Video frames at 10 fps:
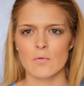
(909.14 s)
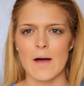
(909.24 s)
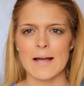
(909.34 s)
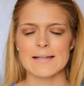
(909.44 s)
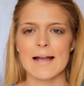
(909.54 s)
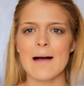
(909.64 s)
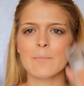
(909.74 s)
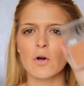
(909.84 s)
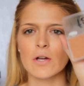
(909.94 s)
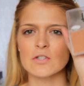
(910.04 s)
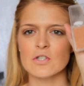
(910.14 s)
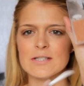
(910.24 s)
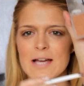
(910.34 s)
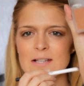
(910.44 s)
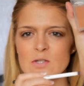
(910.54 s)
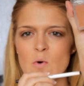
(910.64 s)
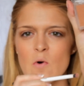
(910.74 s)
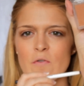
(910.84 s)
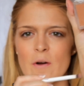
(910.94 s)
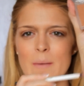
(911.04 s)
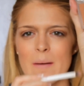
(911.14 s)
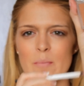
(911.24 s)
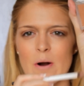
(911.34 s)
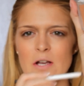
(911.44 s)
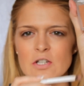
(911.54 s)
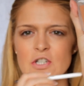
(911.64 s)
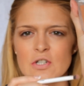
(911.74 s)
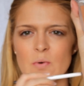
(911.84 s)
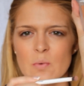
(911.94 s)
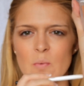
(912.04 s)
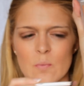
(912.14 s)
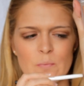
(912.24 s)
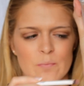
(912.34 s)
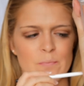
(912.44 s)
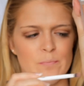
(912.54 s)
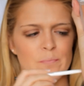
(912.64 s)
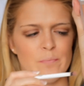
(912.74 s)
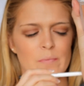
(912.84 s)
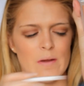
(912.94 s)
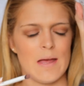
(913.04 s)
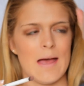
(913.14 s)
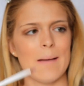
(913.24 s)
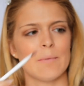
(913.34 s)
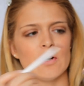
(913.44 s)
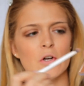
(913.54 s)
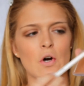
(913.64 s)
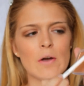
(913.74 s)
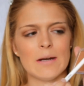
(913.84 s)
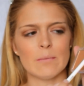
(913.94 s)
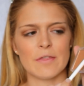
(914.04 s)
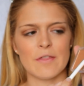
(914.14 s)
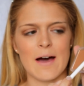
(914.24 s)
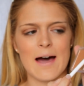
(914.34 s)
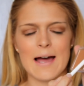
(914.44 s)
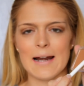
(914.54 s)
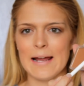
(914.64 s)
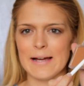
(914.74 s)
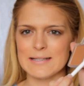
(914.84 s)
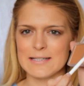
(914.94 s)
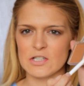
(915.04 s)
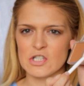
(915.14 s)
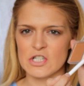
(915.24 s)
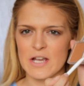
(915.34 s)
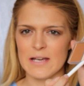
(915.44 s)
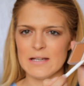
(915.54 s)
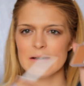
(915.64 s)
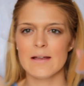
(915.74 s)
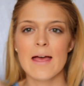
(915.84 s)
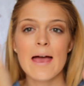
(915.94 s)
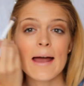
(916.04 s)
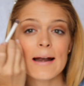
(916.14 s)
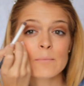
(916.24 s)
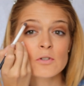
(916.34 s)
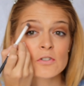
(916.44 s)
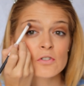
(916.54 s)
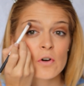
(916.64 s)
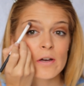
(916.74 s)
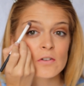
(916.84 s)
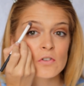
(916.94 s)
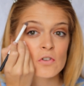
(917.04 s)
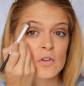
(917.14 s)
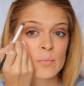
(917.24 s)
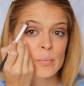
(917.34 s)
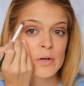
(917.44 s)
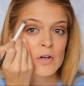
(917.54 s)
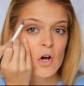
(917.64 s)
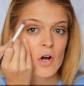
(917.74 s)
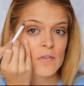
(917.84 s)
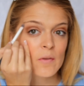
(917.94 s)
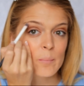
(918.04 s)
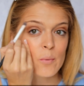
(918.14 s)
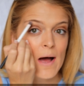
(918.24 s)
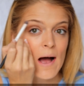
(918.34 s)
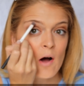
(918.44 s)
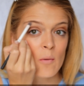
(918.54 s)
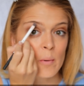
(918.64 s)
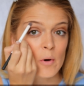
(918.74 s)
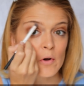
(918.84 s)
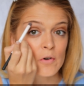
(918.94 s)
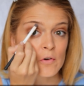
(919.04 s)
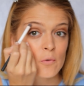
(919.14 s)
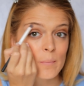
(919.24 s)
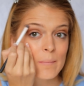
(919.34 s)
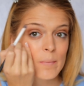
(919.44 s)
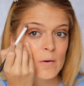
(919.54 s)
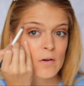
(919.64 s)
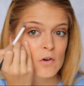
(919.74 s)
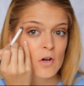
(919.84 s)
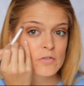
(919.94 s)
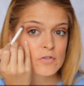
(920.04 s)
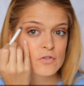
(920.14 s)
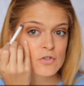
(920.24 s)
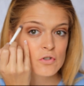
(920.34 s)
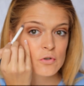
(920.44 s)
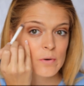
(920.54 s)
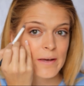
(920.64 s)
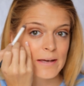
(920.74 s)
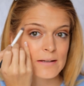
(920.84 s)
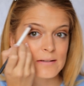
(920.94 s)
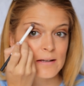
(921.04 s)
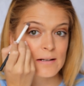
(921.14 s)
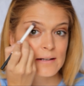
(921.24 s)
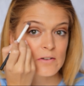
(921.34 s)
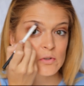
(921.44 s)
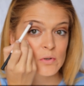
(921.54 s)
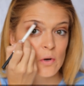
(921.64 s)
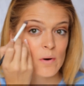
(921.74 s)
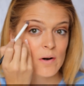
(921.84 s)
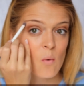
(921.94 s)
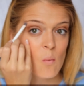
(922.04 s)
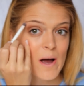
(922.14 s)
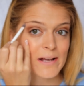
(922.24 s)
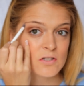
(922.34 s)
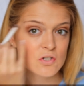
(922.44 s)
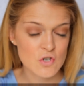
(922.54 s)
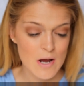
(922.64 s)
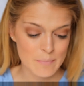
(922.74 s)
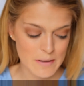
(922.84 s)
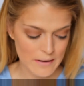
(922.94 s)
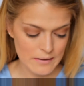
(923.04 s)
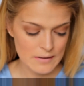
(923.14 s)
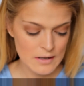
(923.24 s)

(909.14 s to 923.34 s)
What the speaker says: Right, now I'm going to dust off on my brush. I'm going to go in with the highlighting shade, and I'm just going to put it on the brow bone. Remember, not too hectically because we don't want a white stripe here.